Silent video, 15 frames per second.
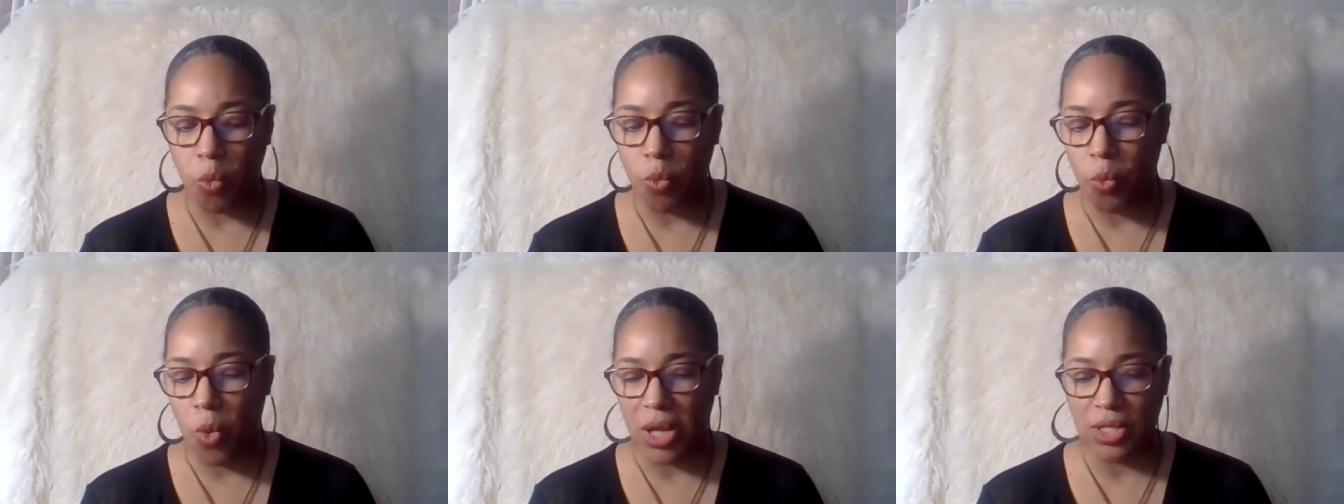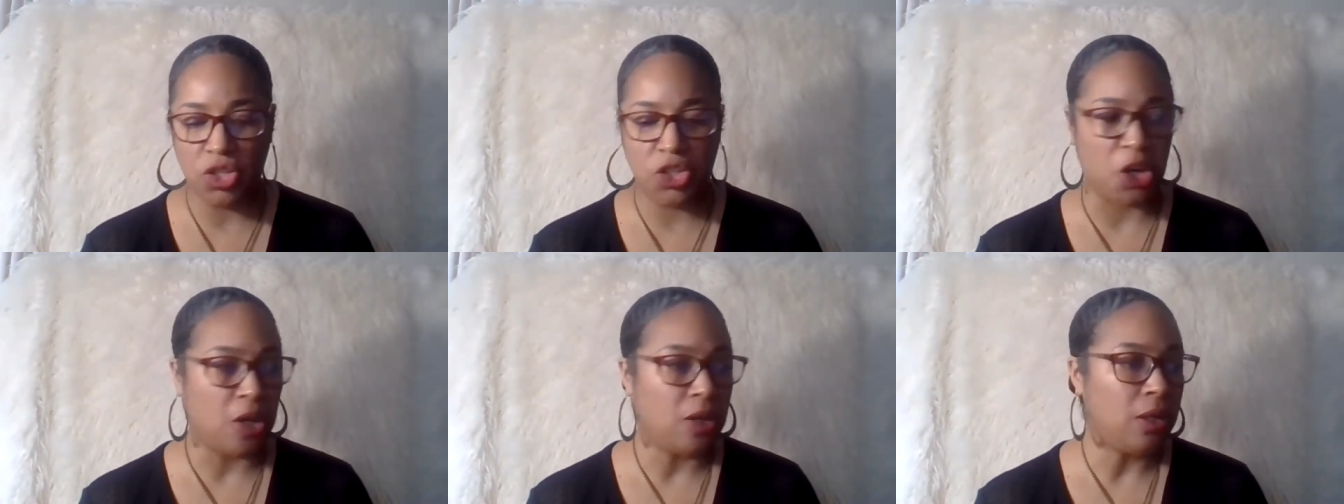one's
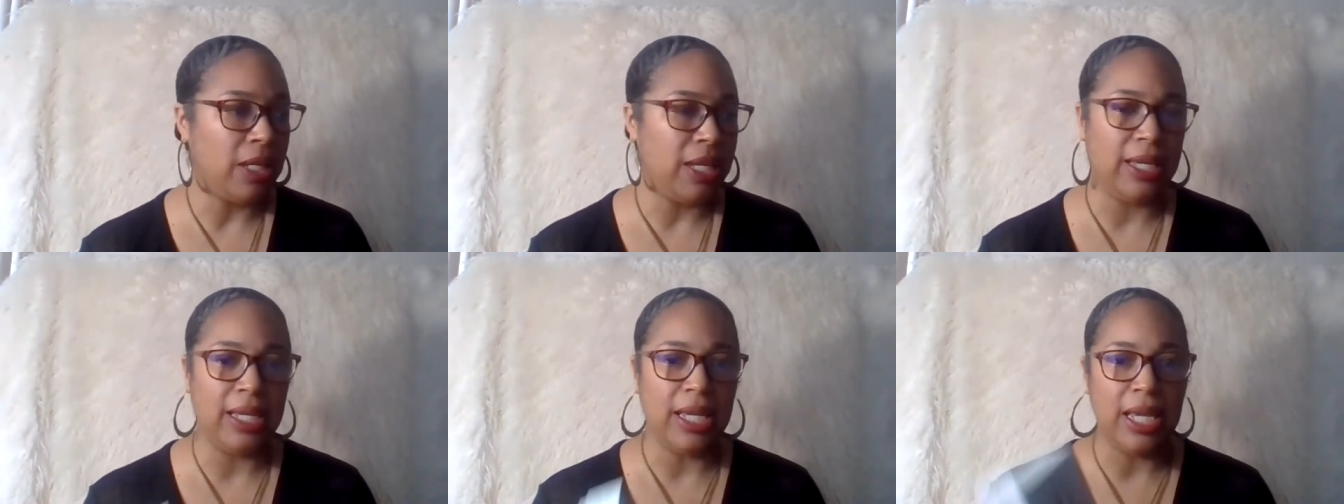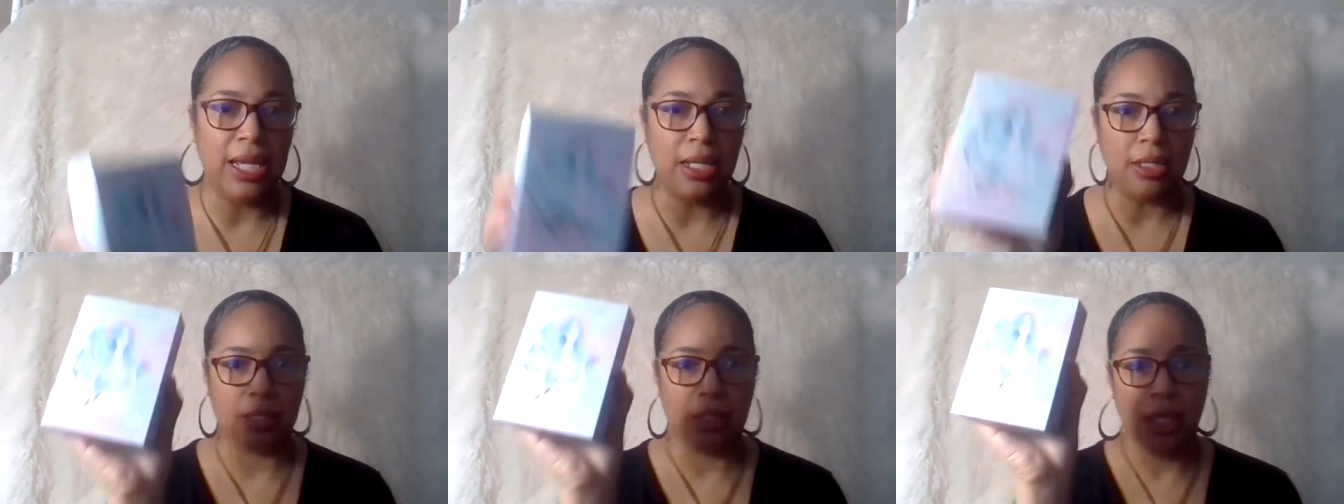journaling
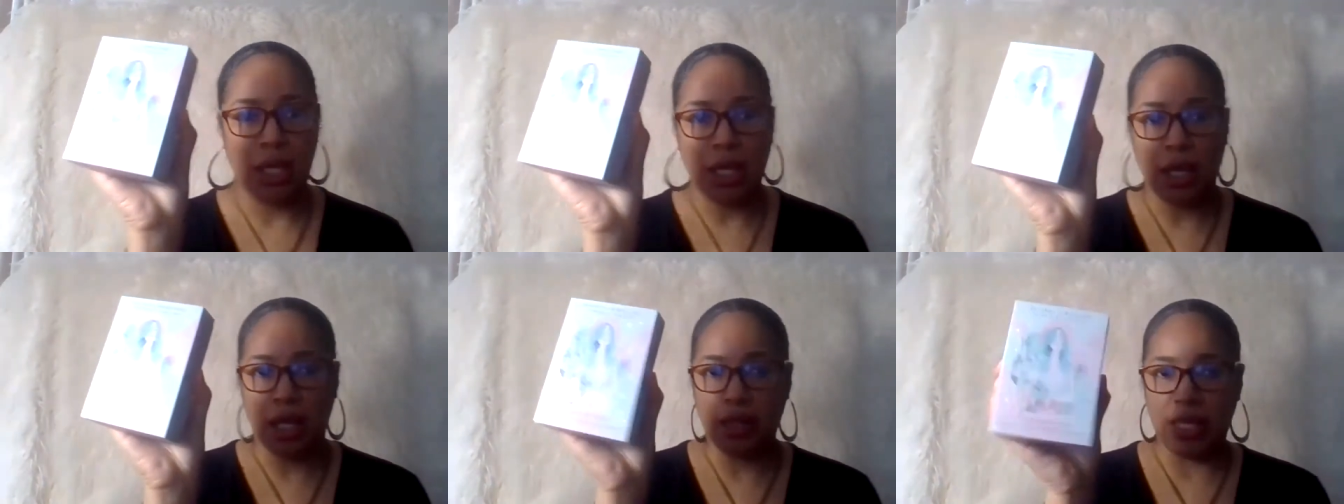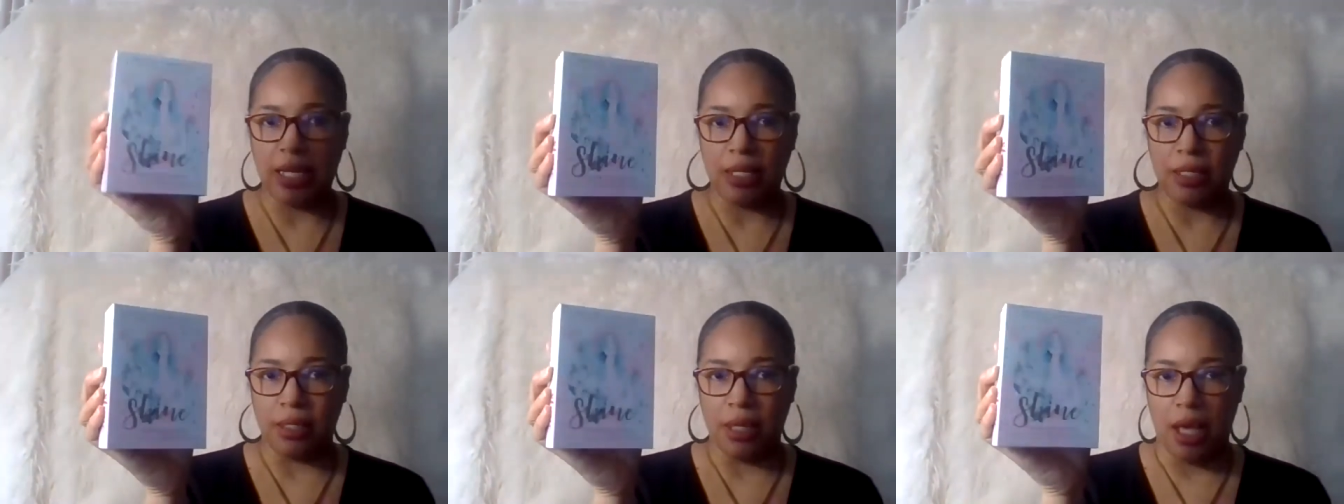is
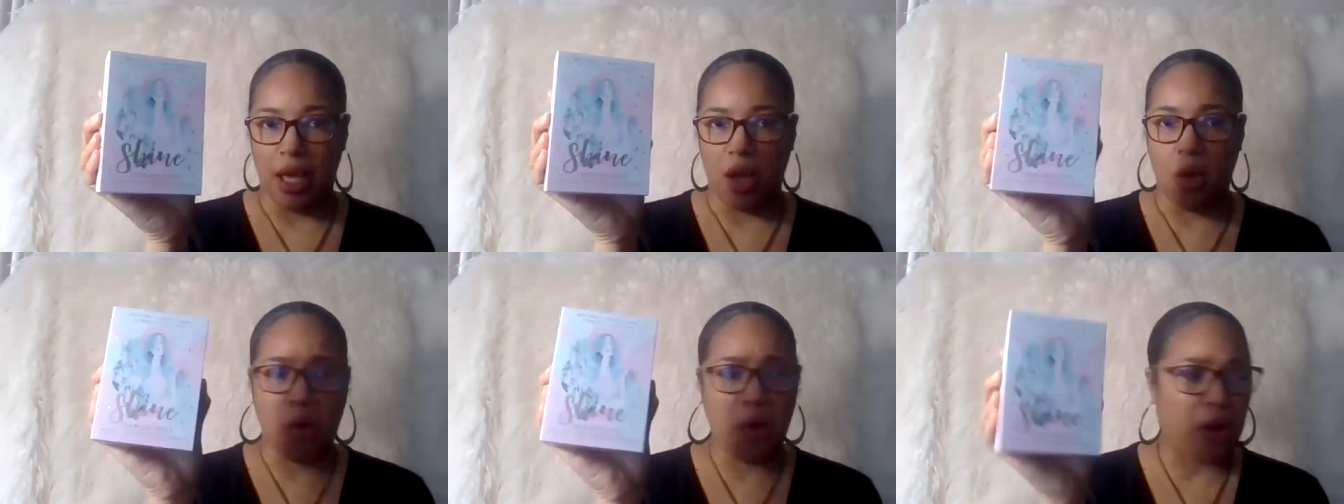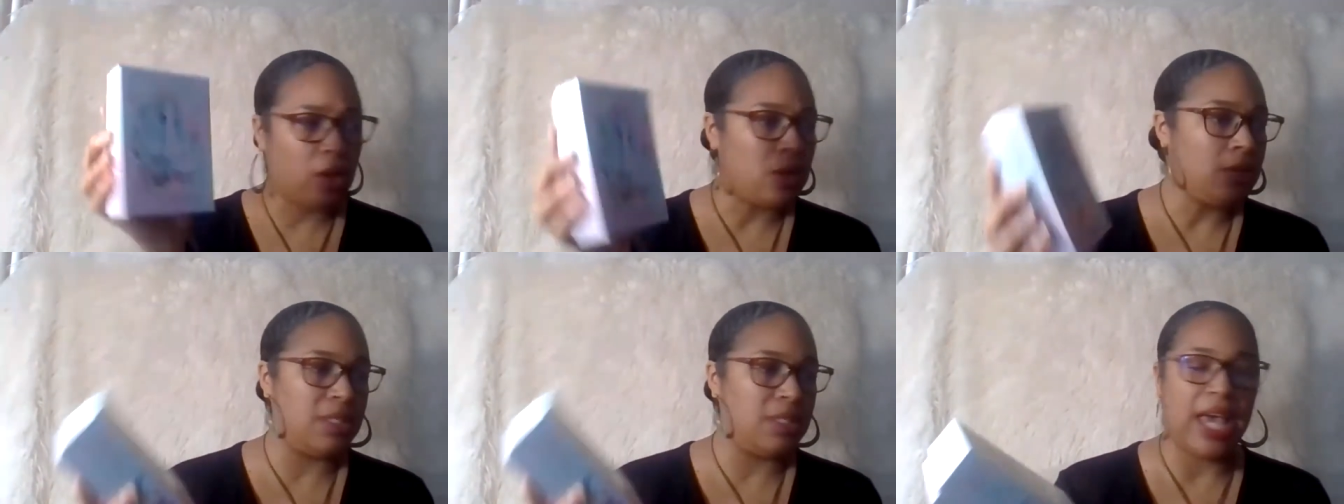these
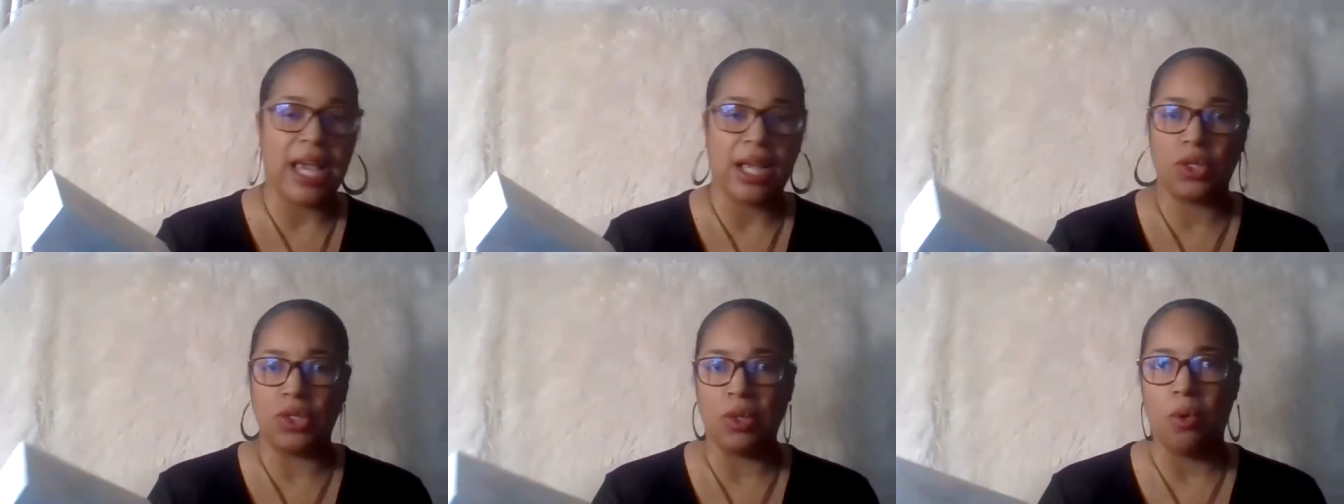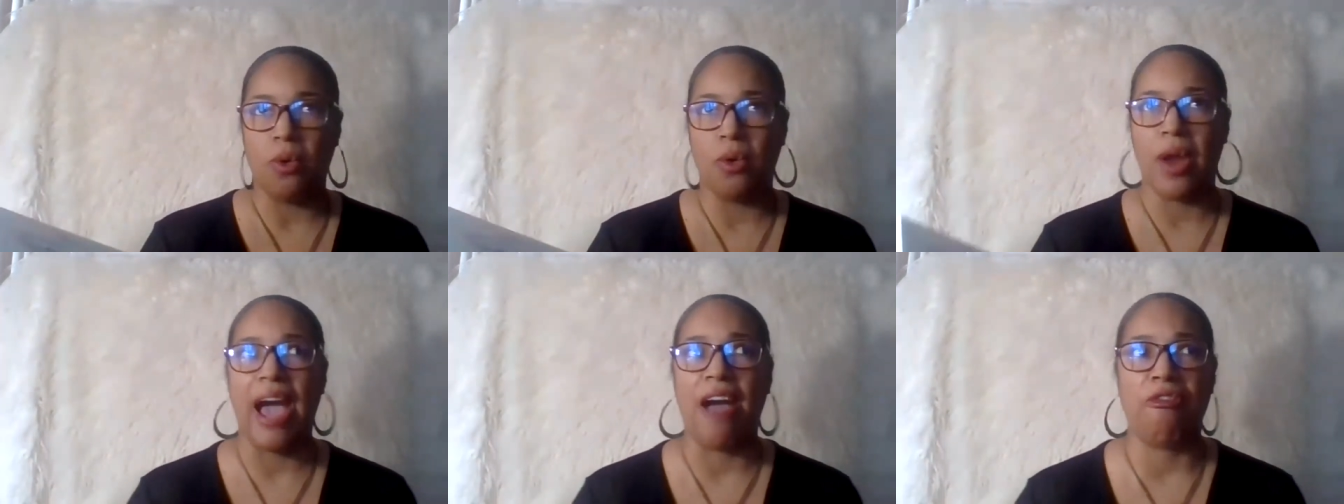oracle decks
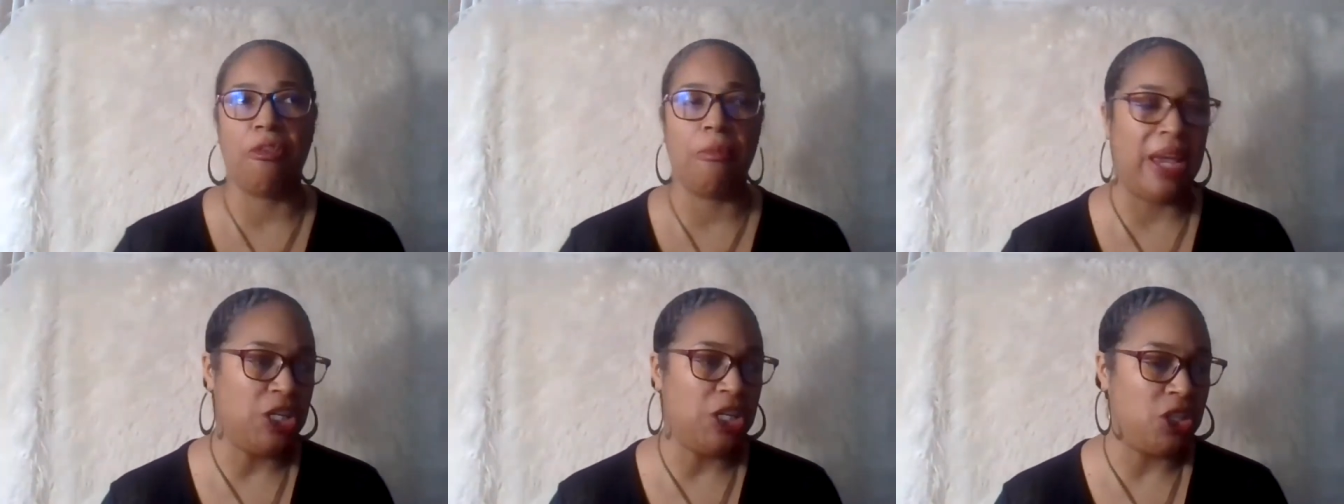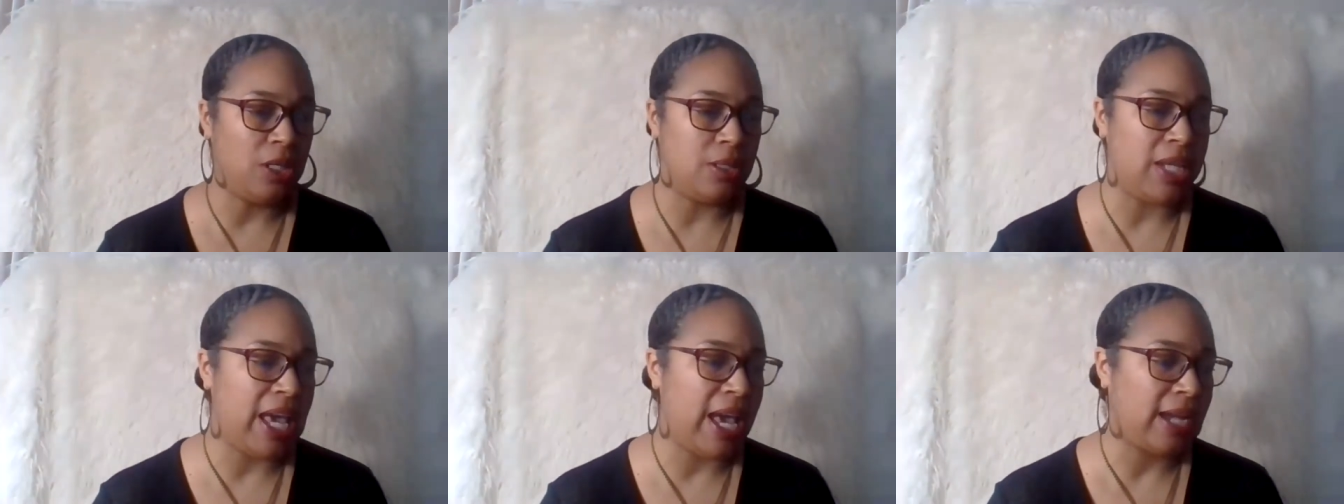or affirmation
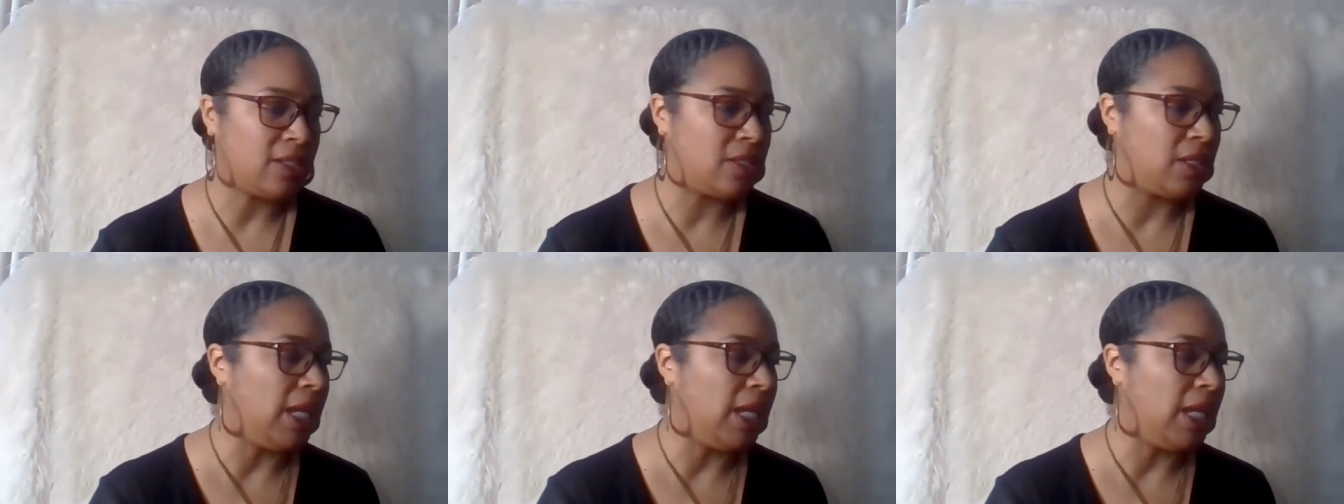decks.